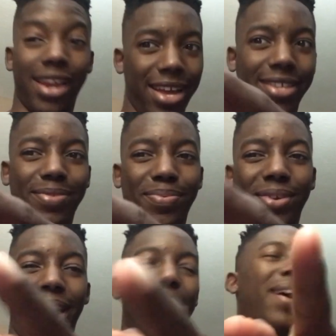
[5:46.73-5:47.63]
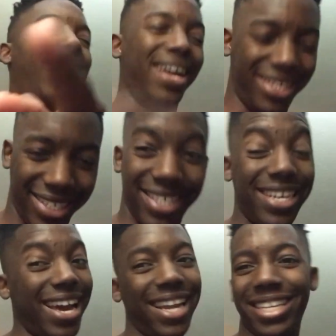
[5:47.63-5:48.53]
like and subscribe.
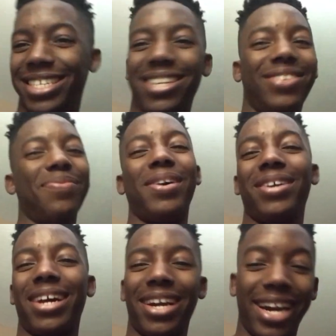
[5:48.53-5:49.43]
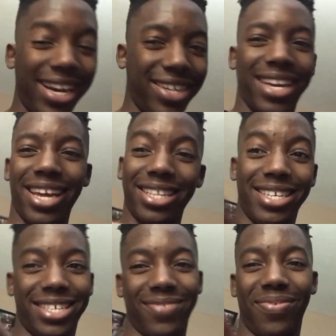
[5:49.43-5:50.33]
Gotta see you tomorrow. Okay,
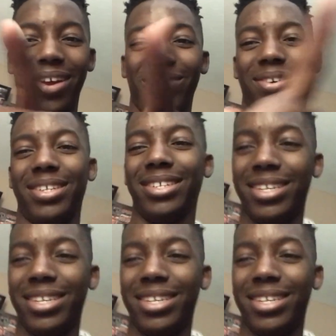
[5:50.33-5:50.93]
this is the final one.